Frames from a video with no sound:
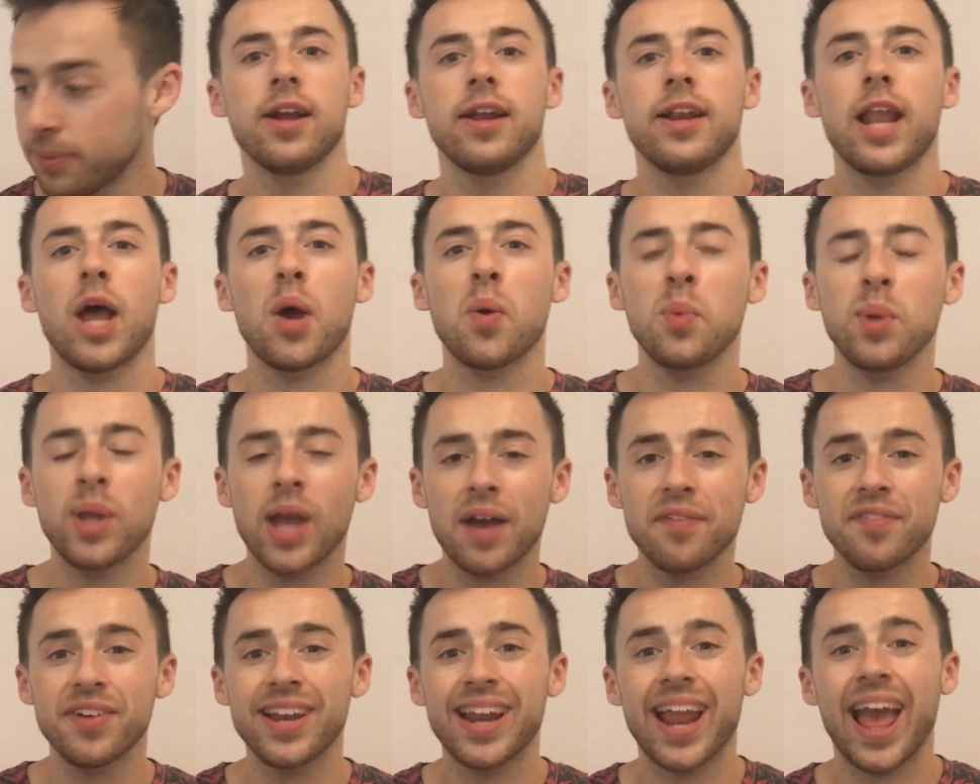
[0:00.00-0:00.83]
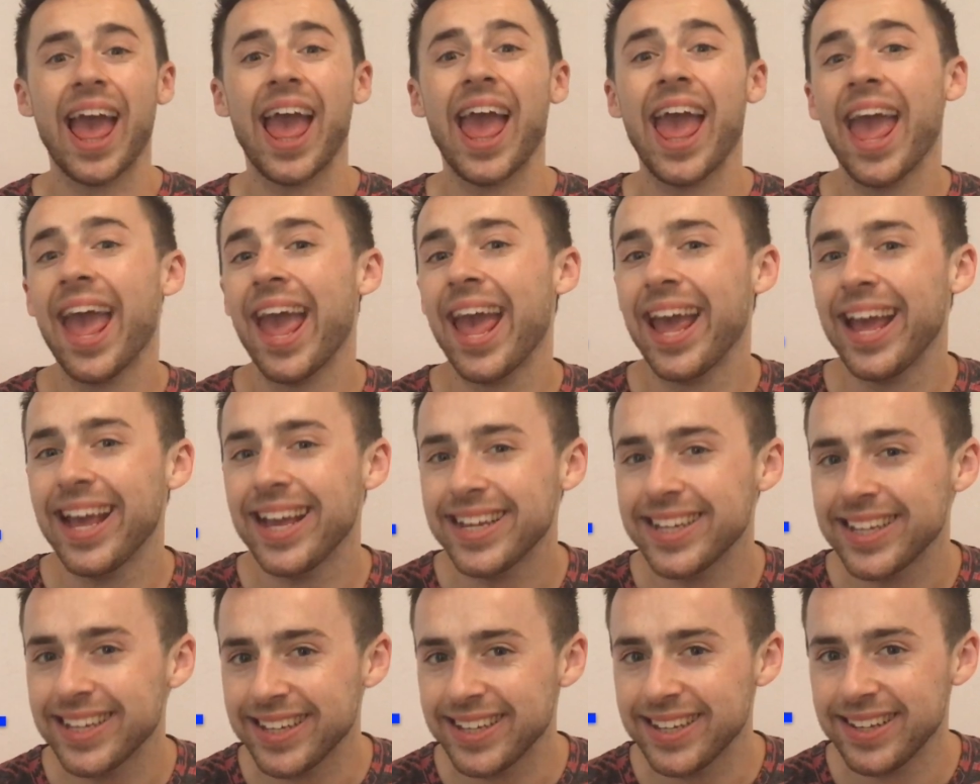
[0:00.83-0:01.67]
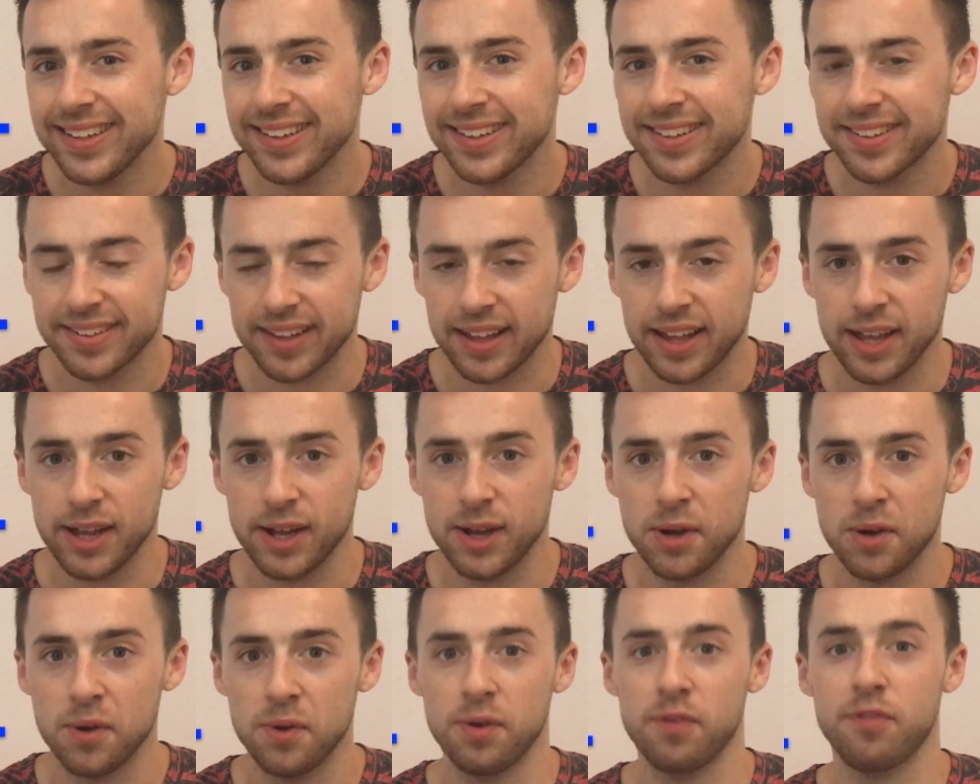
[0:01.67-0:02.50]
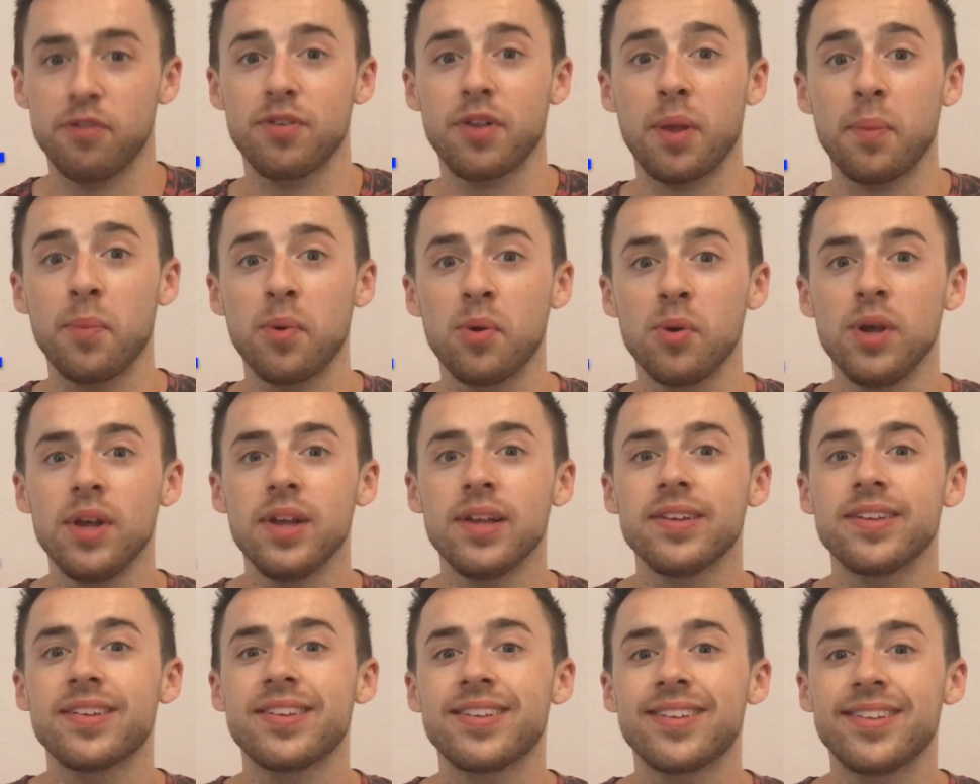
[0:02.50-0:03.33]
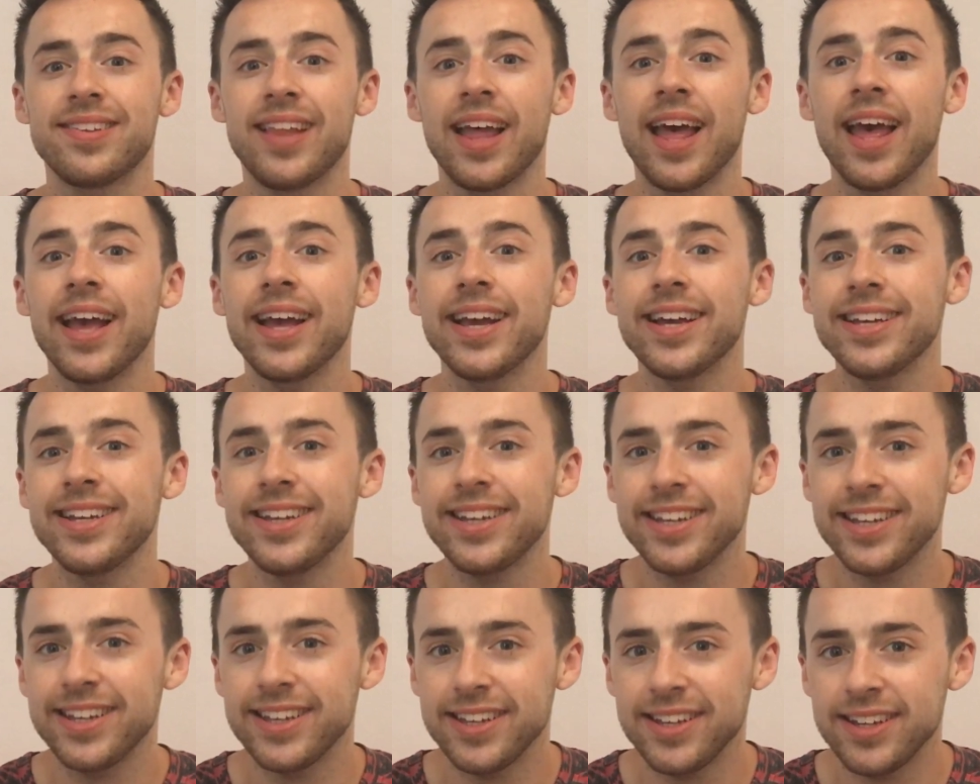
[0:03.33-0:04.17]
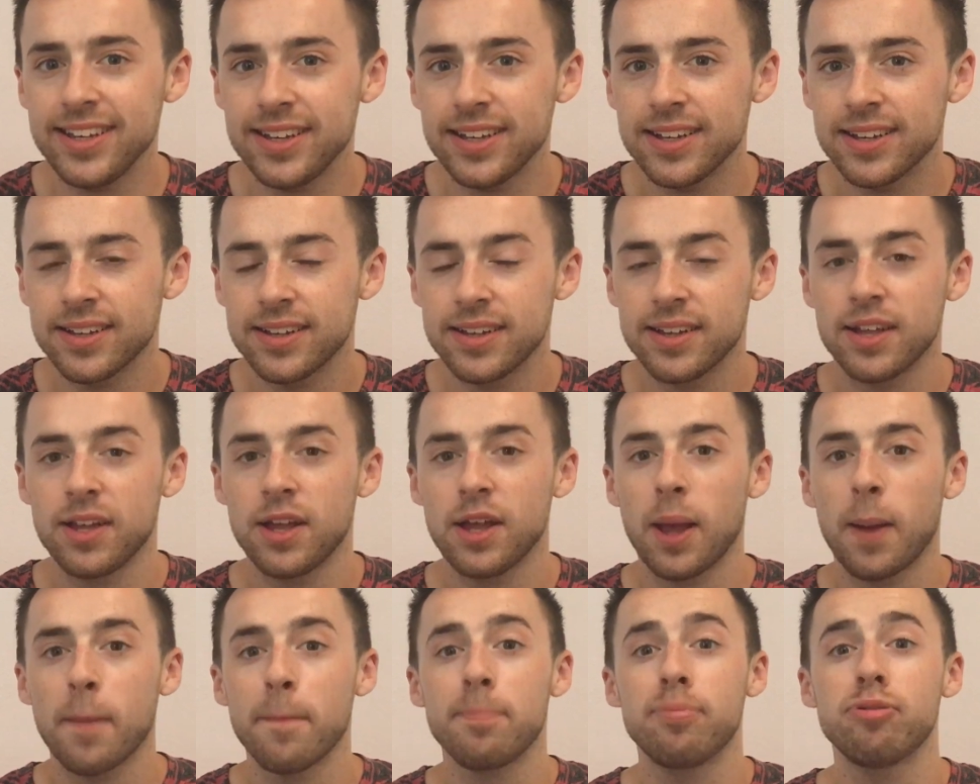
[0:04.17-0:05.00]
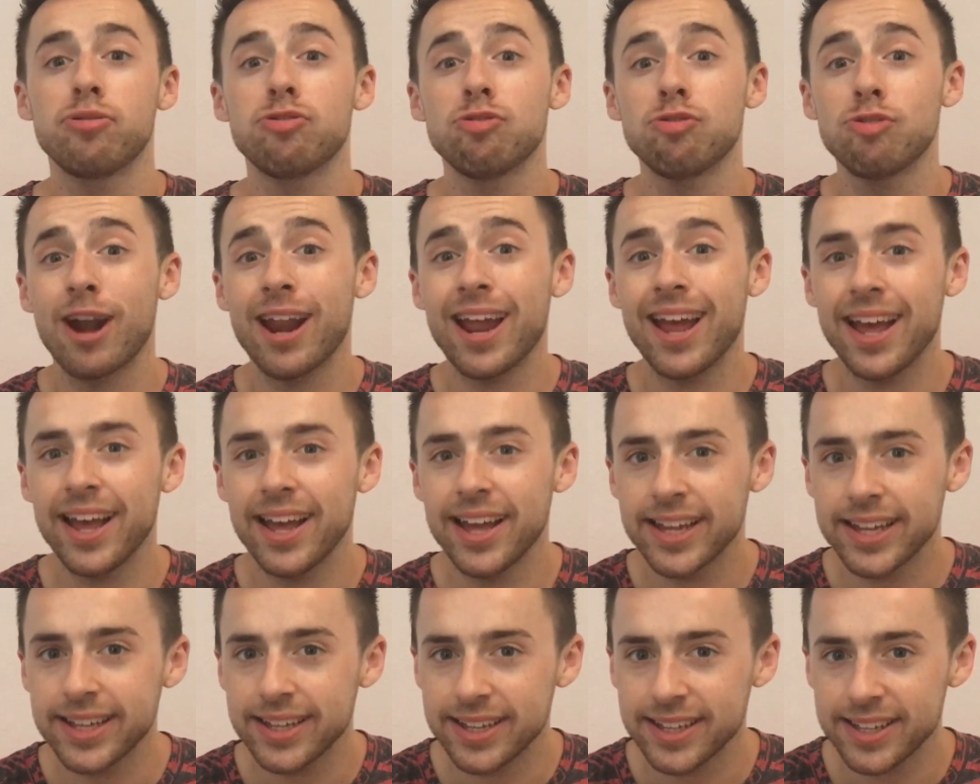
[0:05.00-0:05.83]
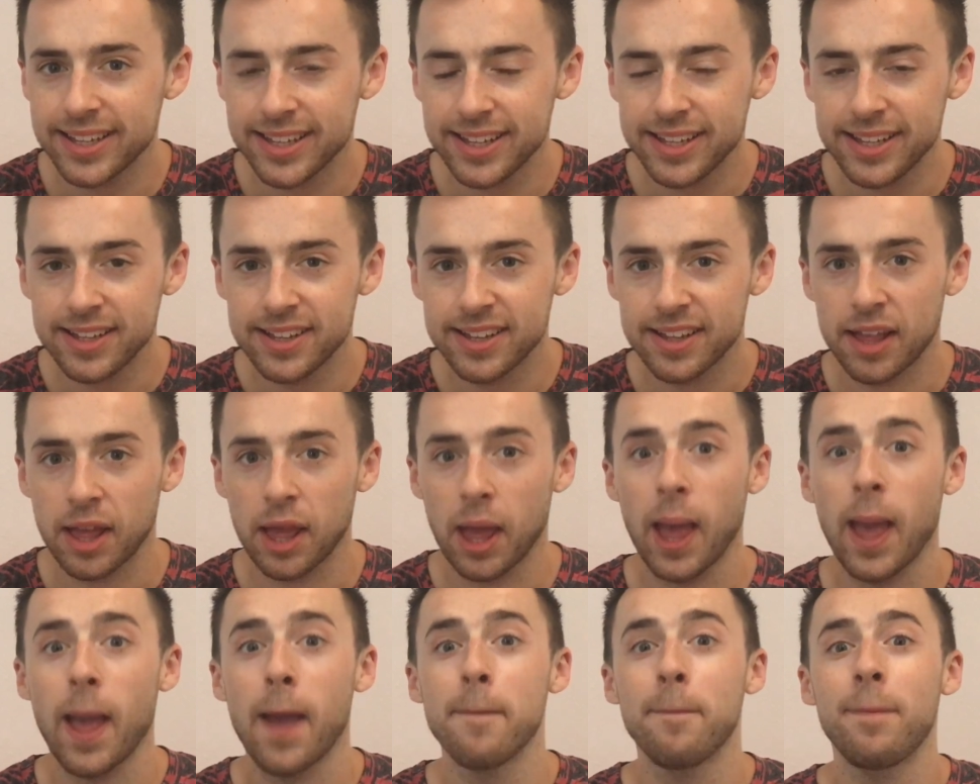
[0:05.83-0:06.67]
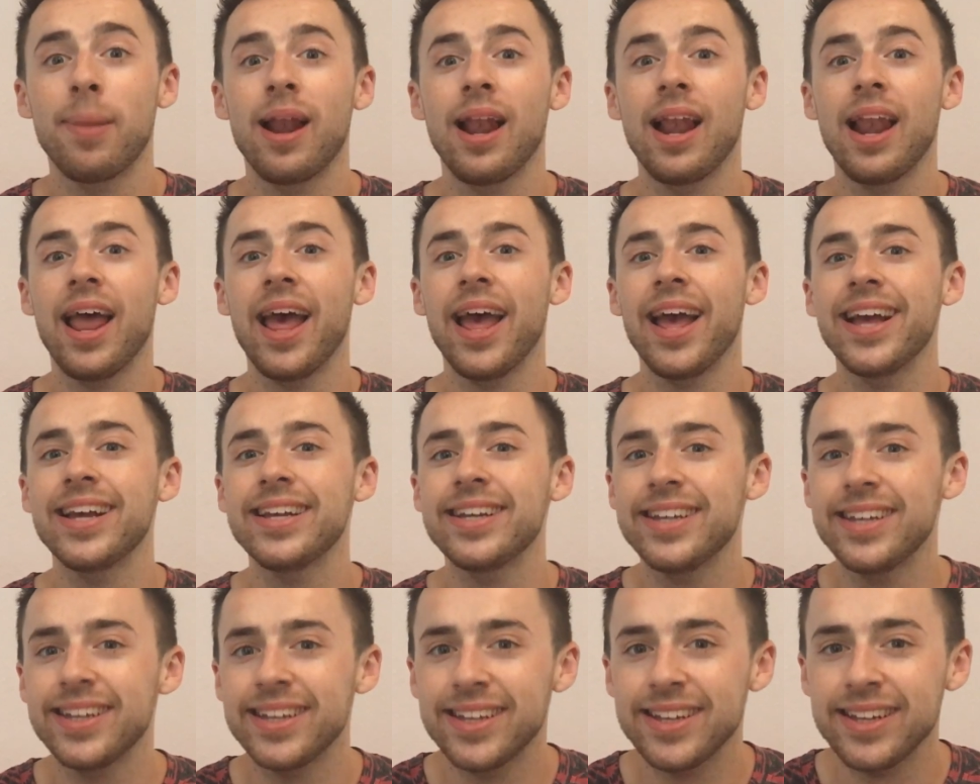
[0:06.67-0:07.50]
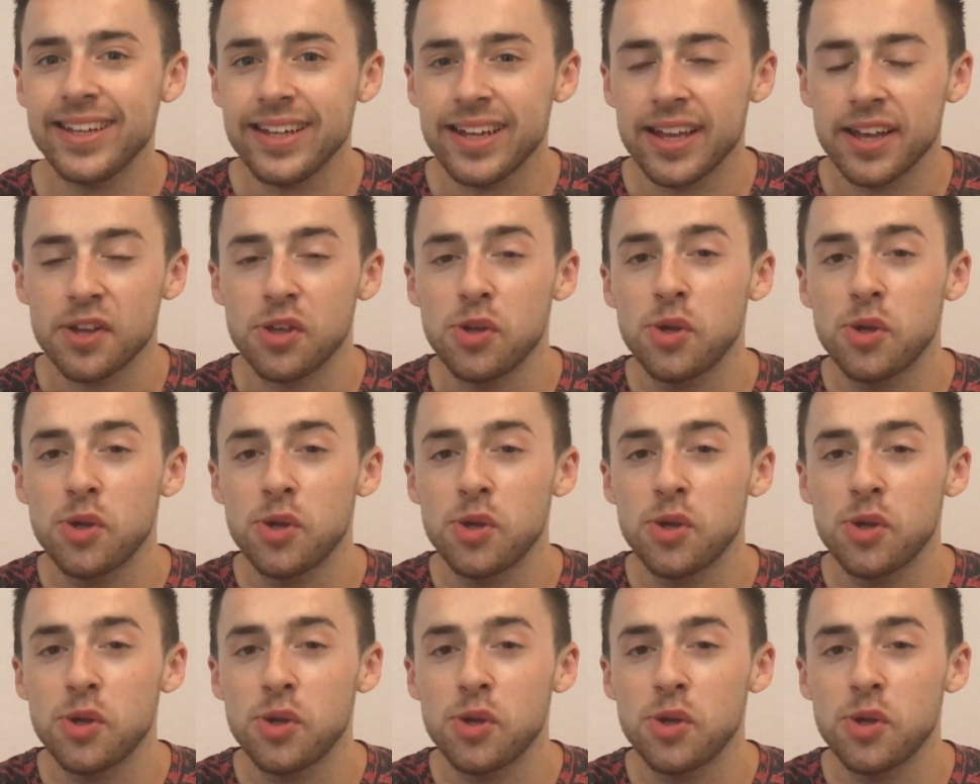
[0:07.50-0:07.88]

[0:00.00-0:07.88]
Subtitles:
Now we have an A sound. For example, stay, pray, play.